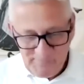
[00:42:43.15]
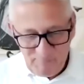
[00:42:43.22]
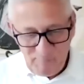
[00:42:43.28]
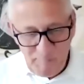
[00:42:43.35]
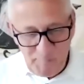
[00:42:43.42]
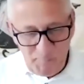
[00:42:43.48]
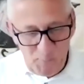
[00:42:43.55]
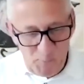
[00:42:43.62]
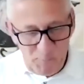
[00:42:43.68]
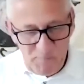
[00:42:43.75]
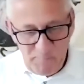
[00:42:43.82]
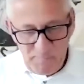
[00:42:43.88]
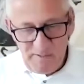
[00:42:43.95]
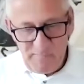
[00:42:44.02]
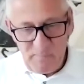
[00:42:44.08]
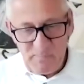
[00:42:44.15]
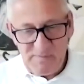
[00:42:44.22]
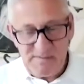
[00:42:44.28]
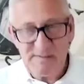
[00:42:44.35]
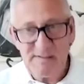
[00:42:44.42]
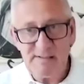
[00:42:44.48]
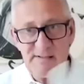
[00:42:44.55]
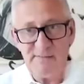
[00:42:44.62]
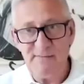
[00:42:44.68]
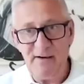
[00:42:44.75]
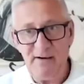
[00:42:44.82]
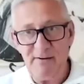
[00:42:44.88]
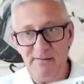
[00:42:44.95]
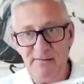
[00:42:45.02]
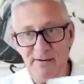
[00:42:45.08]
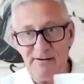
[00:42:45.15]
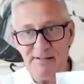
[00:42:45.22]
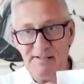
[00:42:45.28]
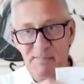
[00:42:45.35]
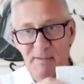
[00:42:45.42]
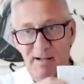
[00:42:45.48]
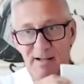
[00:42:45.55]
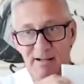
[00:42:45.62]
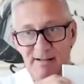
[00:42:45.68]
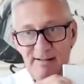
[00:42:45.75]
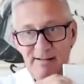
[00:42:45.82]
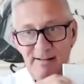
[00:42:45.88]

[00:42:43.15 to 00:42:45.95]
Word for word: rapport with people because it's a very, very smart